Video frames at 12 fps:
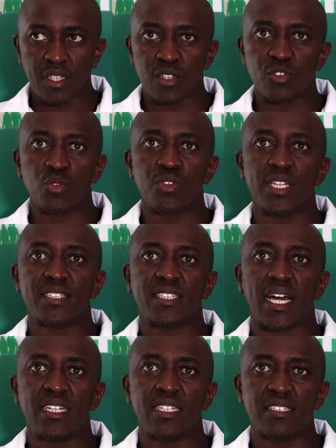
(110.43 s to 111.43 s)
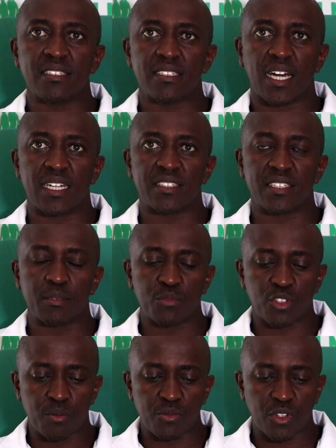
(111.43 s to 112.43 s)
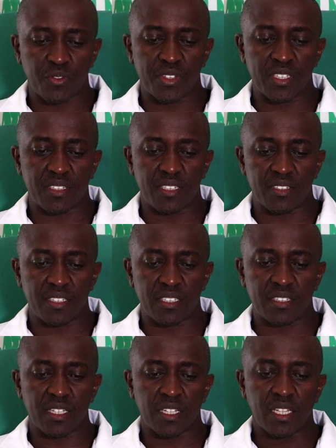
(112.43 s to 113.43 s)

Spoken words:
So the signs and symptoms of this disease,